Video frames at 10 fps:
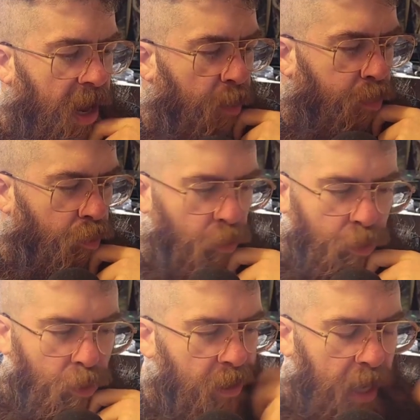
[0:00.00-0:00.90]
a
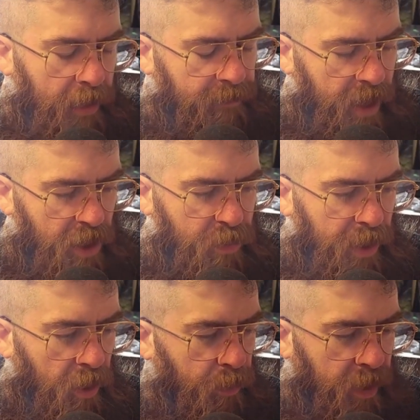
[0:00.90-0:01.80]
brutal kind of death
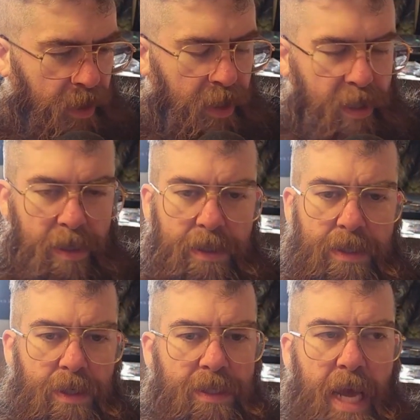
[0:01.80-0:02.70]
metal, but it is
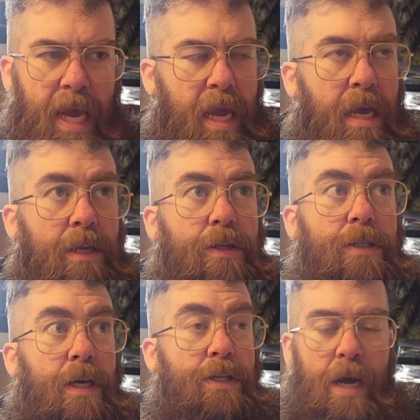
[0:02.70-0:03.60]
just taking it to
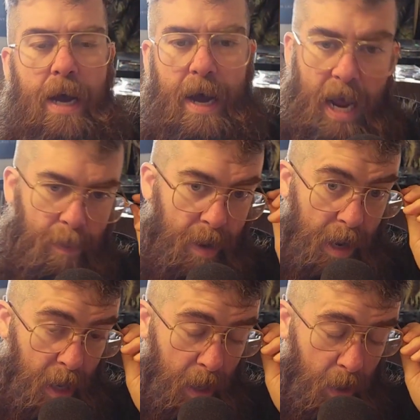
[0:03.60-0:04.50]
such a
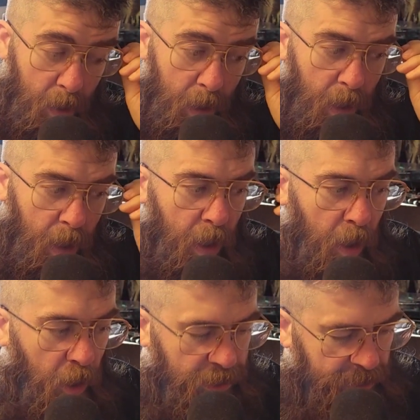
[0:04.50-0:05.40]
highbrow,
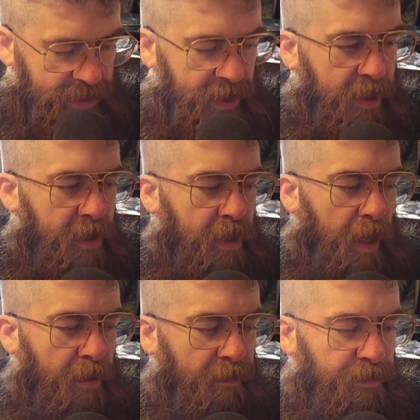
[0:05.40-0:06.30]
artistic
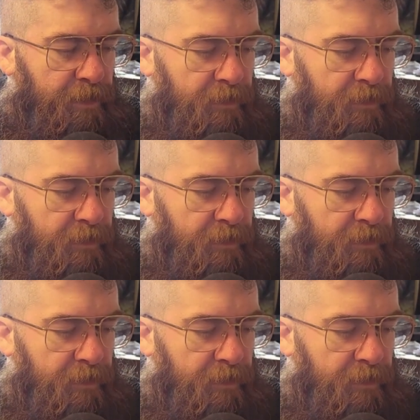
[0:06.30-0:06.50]
kind of